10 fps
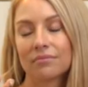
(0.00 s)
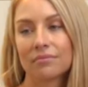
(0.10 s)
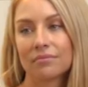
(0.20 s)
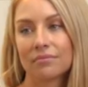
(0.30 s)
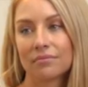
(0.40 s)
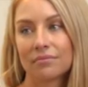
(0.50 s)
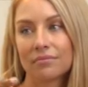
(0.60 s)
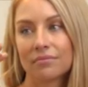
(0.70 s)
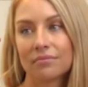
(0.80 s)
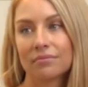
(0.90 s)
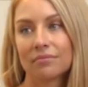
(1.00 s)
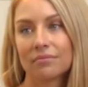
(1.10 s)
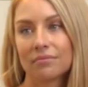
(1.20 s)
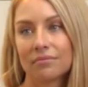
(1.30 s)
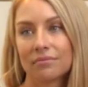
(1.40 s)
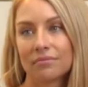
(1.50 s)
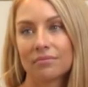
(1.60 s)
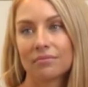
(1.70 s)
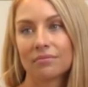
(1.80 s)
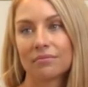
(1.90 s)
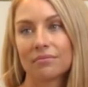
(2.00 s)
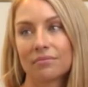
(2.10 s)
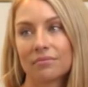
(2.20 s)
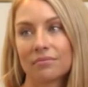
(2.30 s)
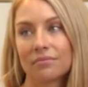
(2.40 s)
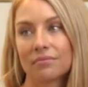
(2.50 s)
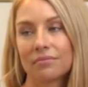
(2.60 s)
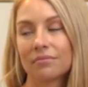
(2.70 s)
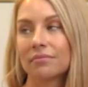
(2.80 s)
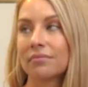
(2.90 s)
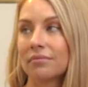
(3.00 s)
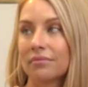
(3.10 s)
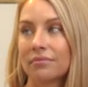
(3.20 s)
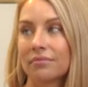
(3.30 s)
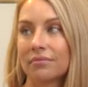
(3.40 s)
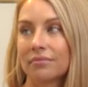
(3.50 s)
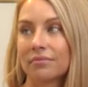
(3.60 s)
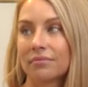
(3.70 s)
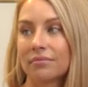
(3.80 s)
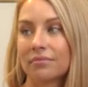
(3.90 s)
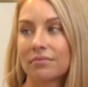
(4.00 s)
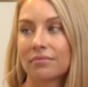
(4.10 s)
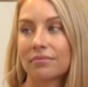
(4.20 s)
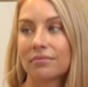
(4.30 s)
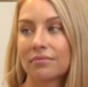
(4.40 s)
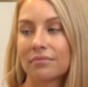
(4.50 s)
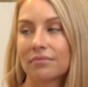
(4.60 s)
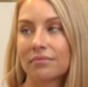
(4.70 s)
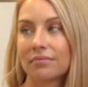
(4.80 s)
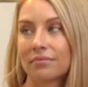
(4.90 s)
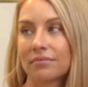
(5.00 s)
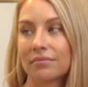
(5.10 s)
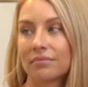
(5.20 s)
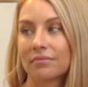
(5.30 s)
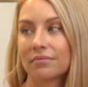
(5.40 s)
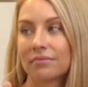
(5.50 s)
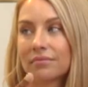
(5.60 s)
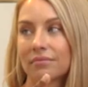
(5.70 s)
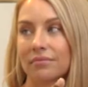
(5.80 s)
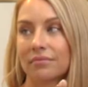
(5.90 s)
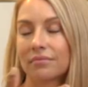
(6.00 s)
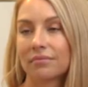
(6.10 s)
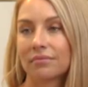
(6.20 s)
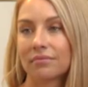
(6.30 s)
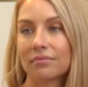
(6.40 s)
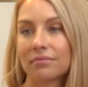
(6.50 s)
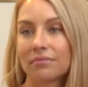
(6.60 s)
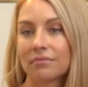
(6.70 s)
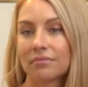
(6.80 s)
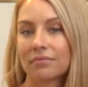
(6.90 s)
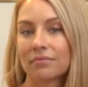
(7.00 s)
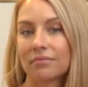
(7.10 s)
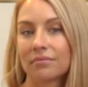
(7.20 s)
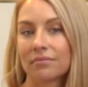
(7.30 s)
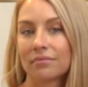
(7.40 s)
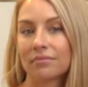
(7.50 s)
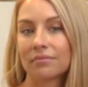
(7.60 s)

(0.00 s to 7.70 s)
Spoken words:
No words are spoken by the person on screen.